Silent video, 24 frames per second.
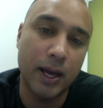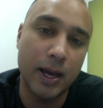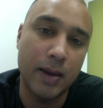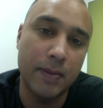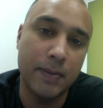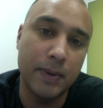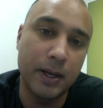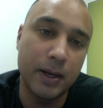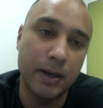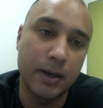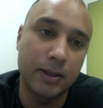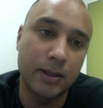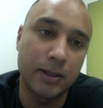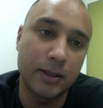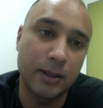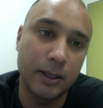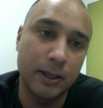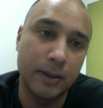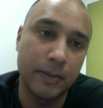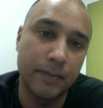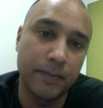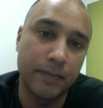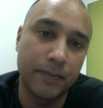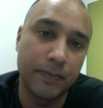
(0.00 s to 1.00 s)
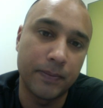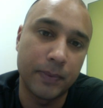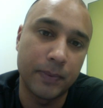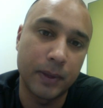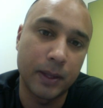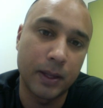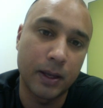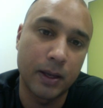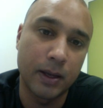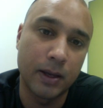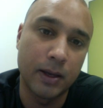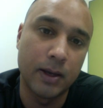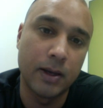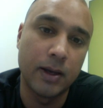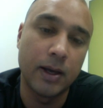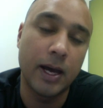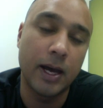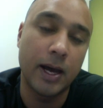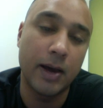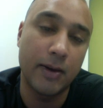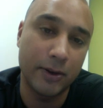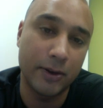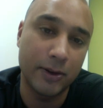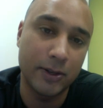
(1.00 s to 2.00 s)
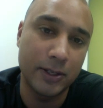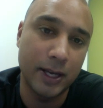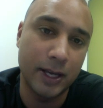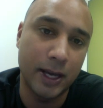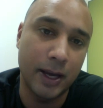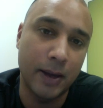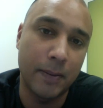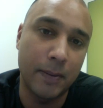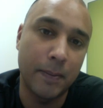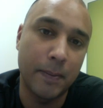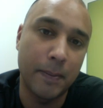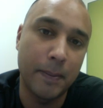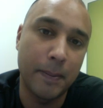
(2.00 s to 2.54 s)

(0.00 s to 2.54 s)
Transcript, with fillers: M-A-R-C. Have a good day.